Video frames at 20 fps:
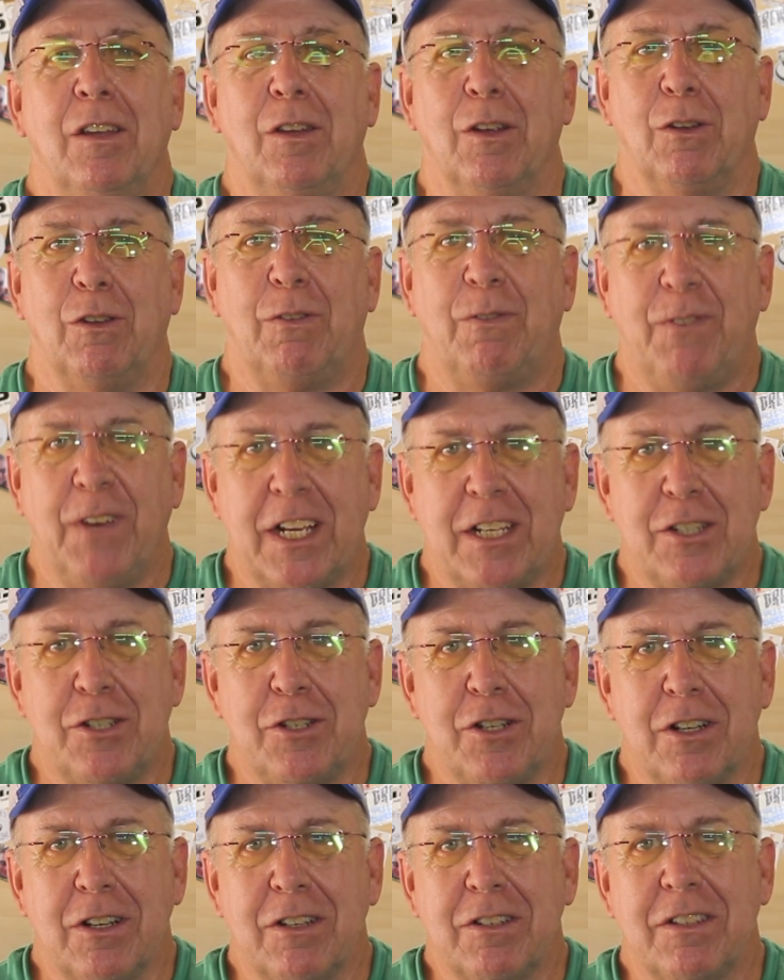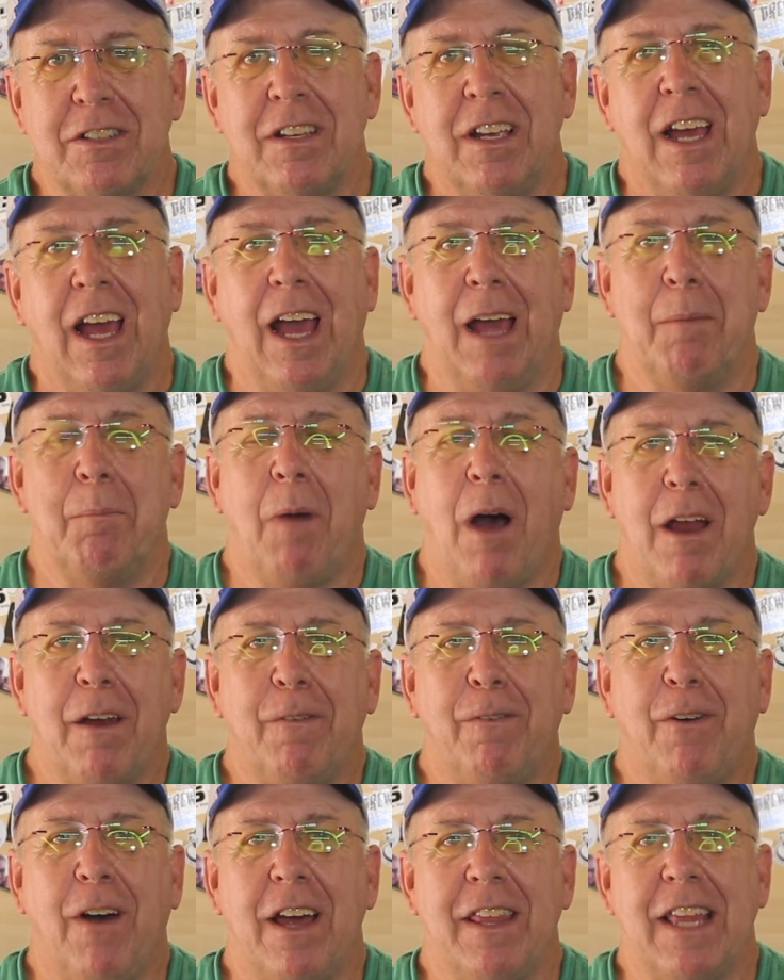those fixtures and
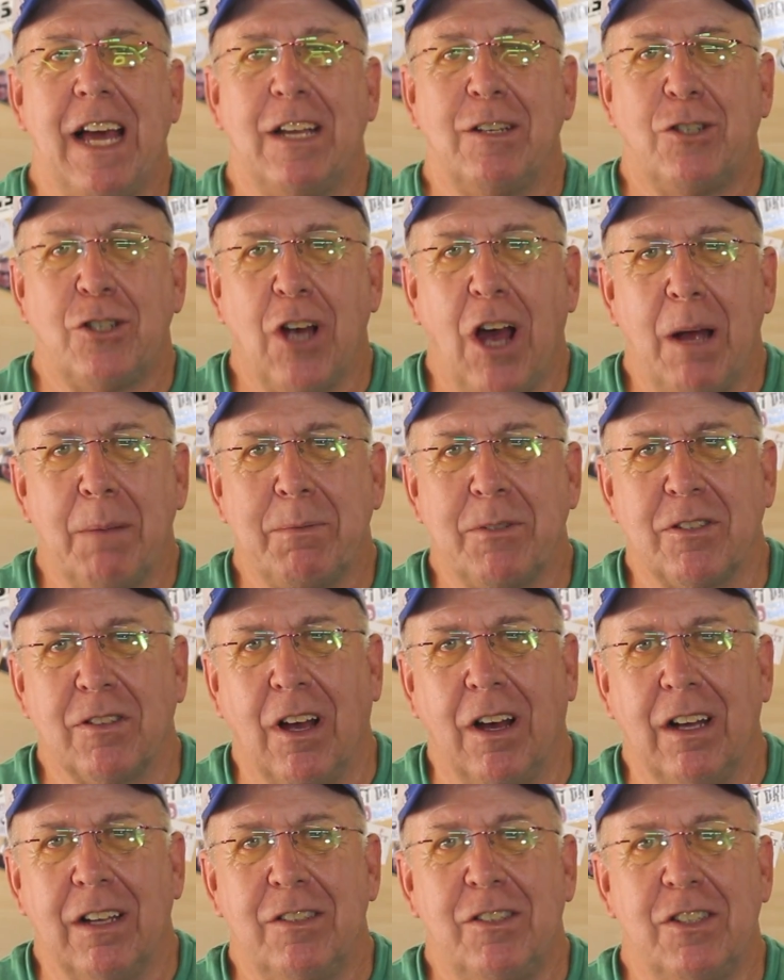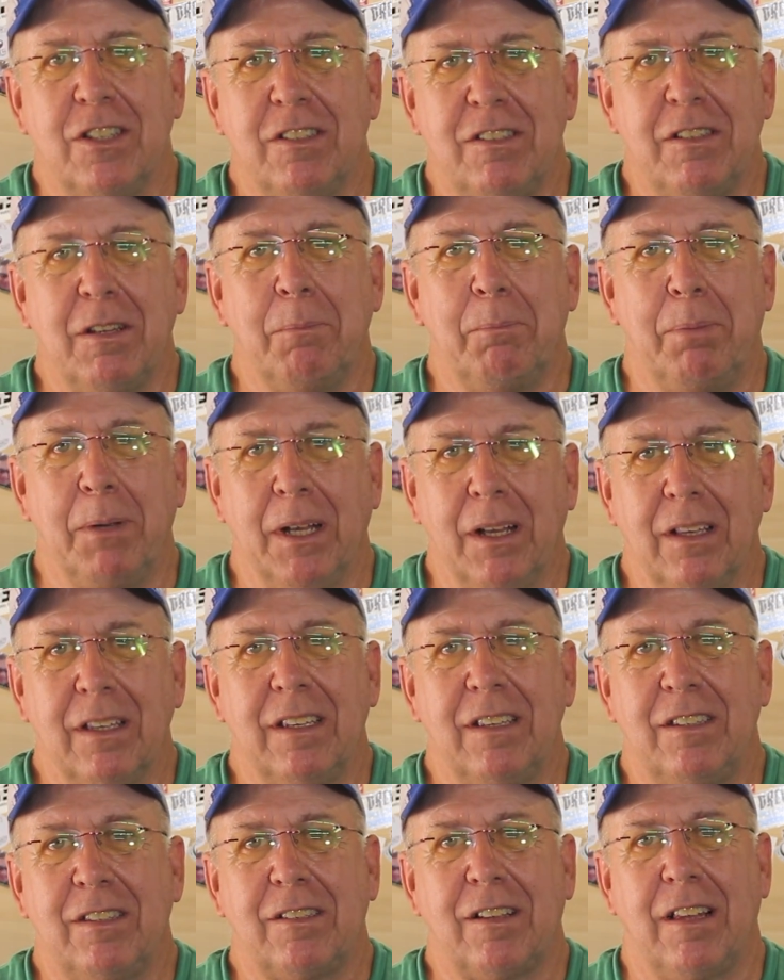modify that chop saw just to build
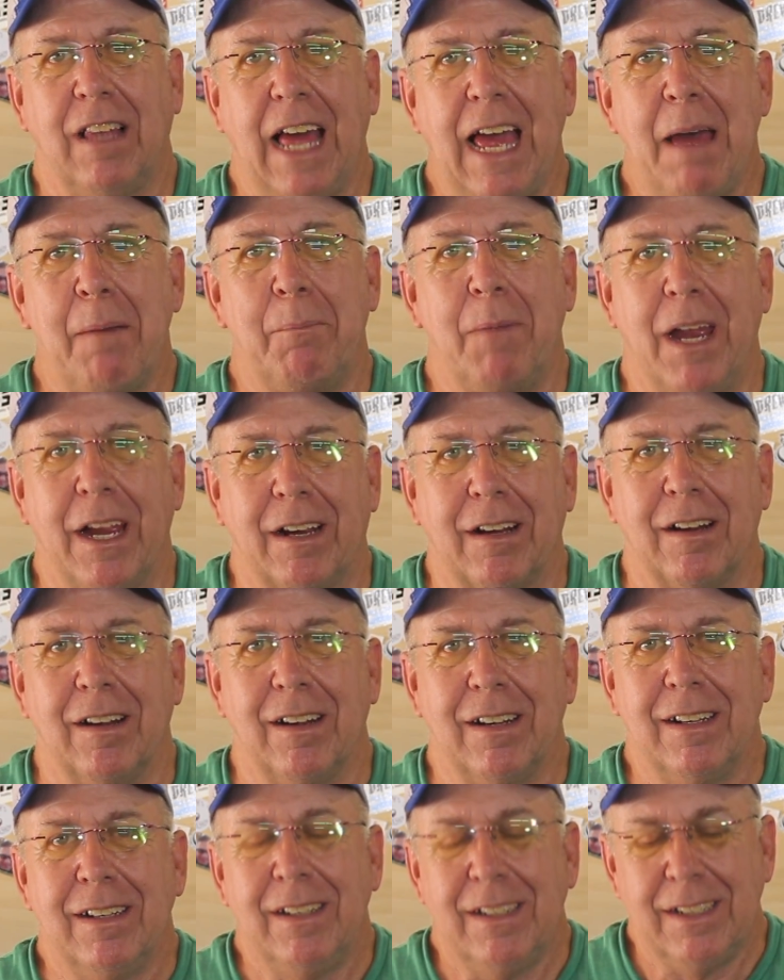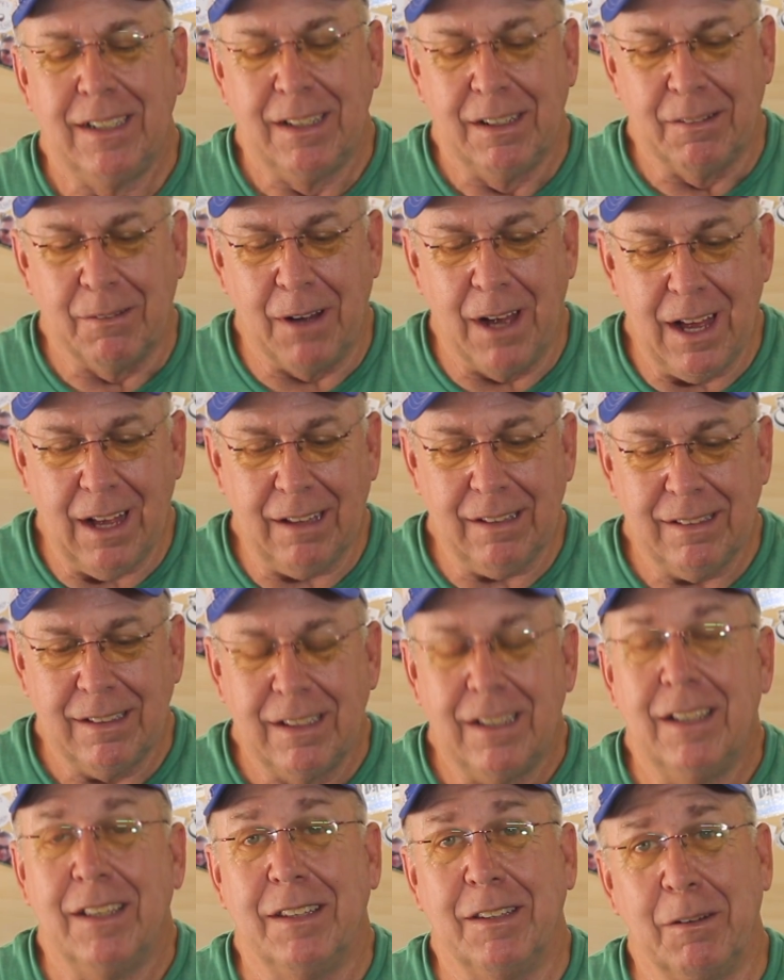this clamp maker?
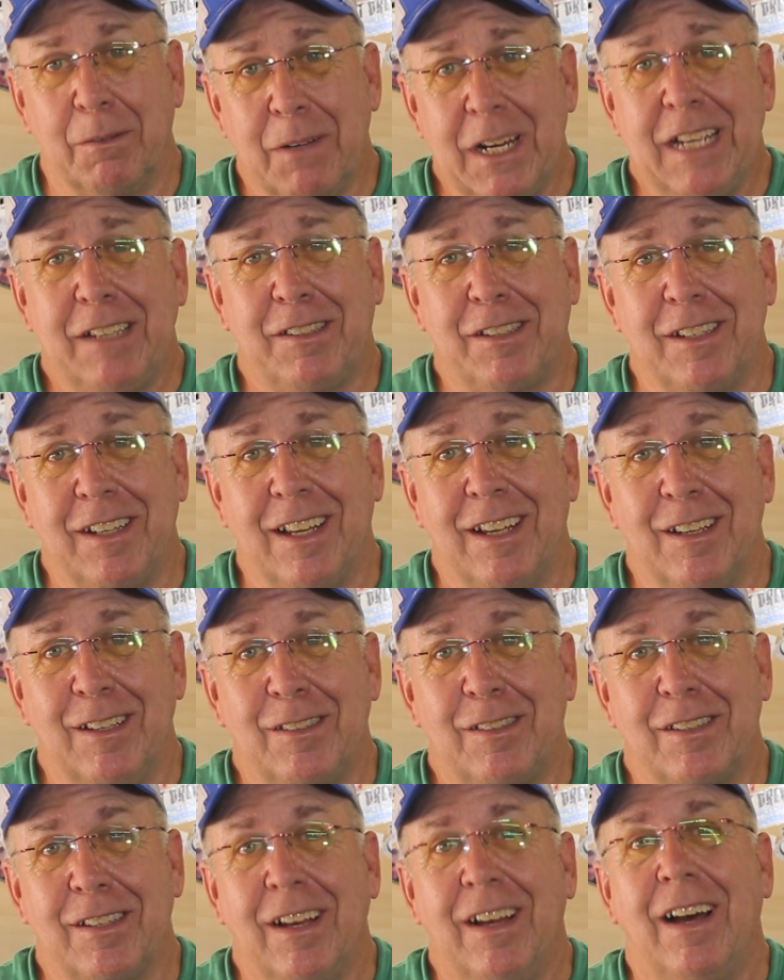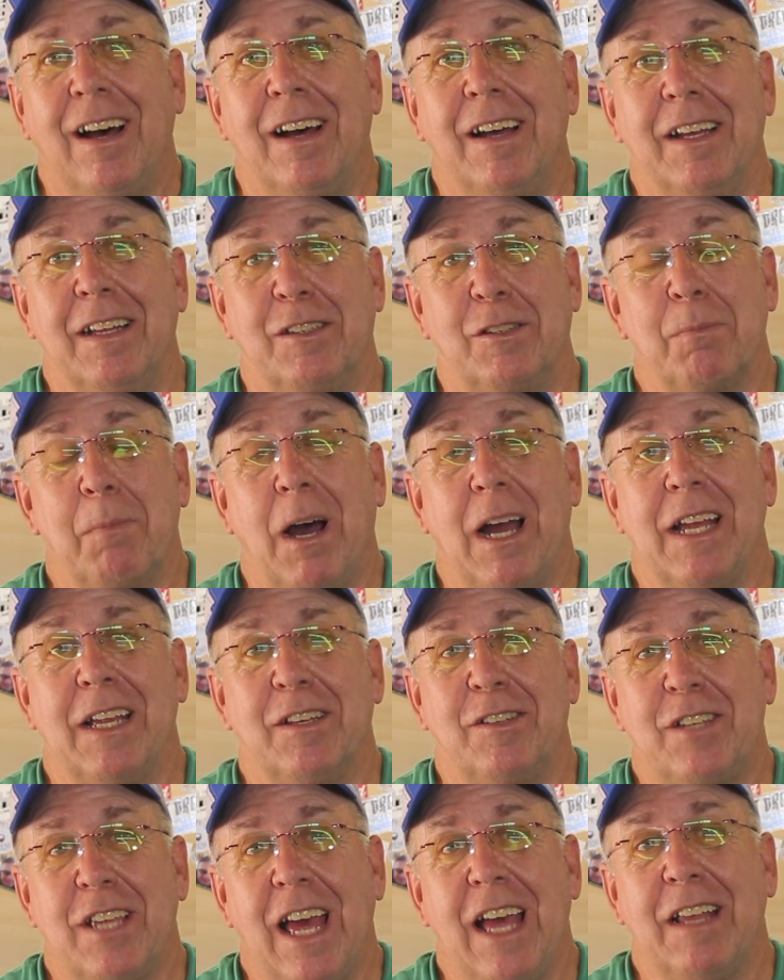Well, the reason is it's my
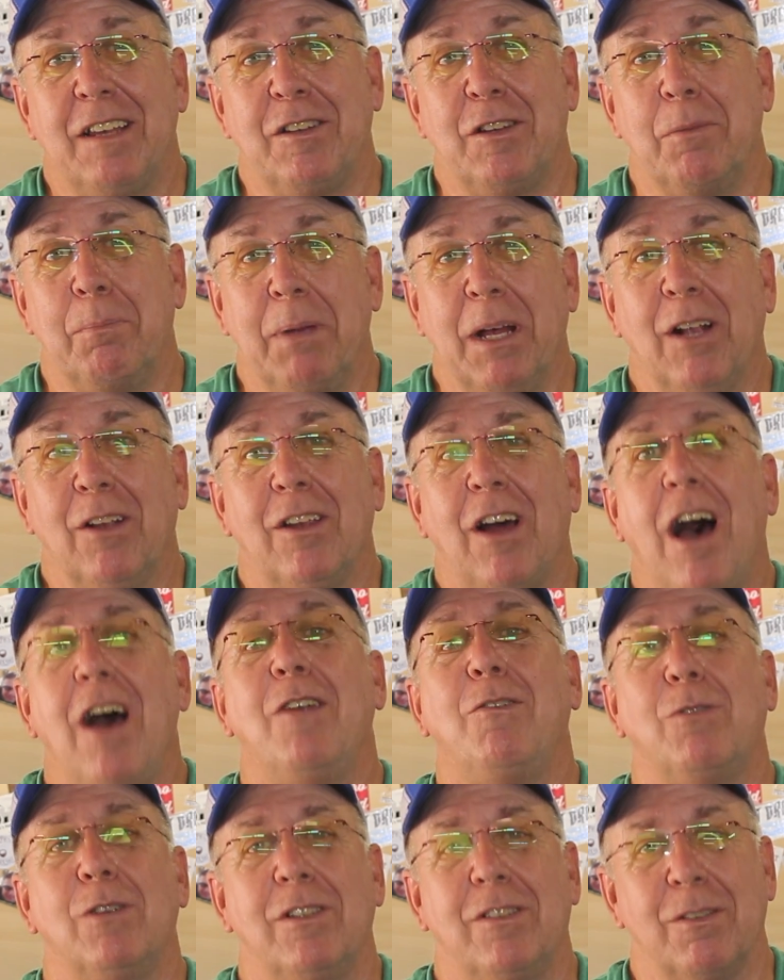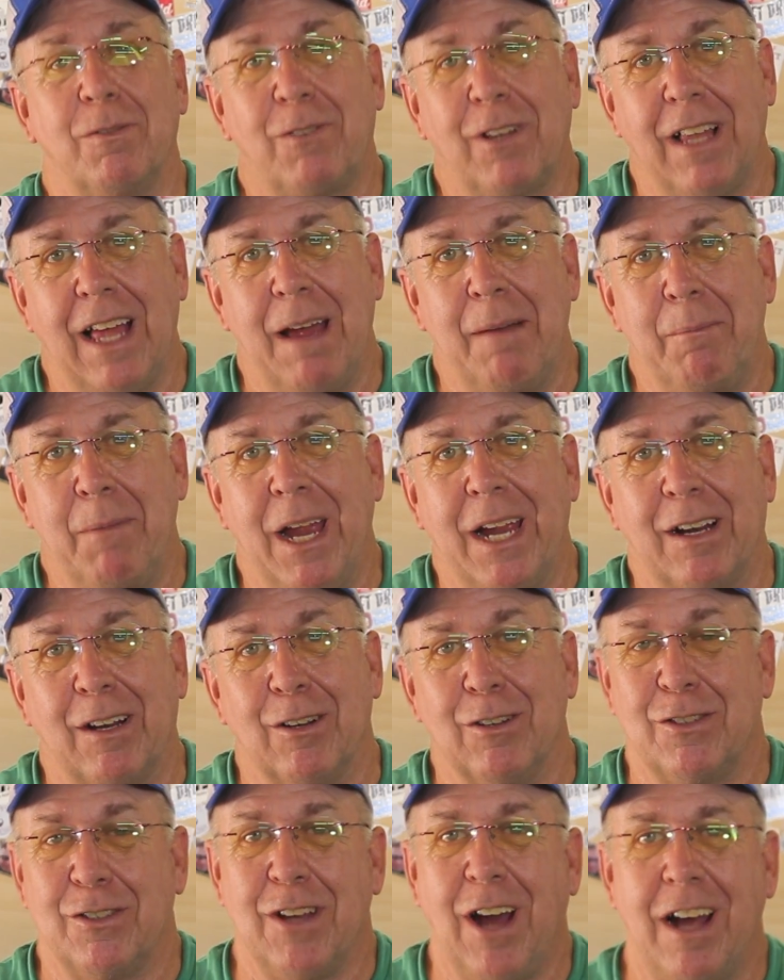intent to build hundreds of clamp
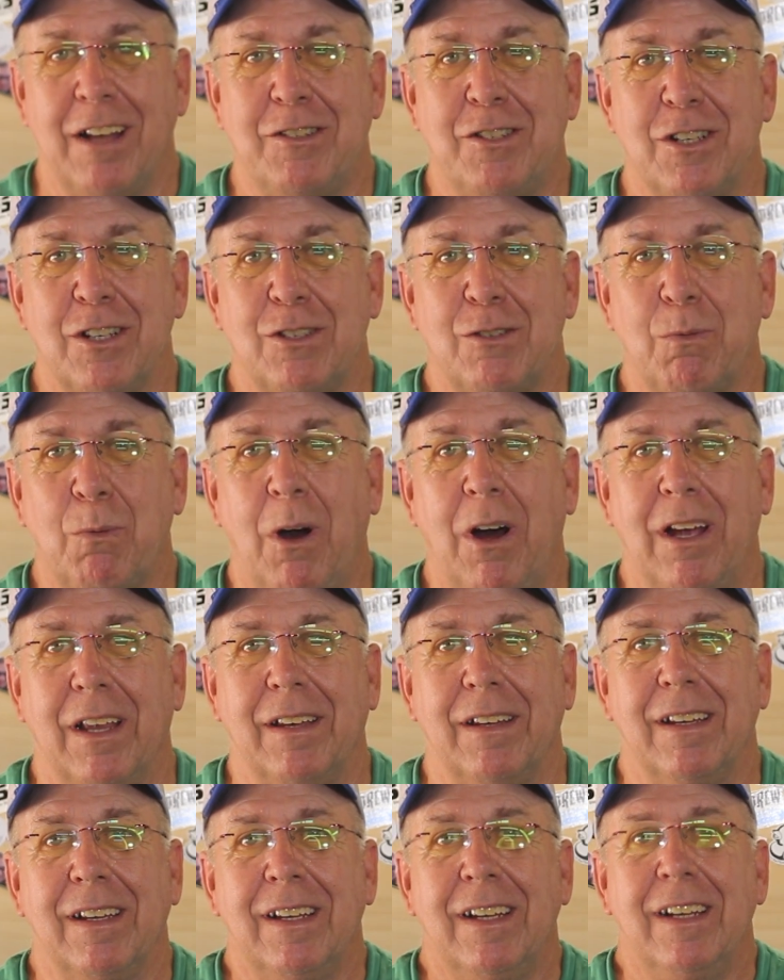makers, not just one.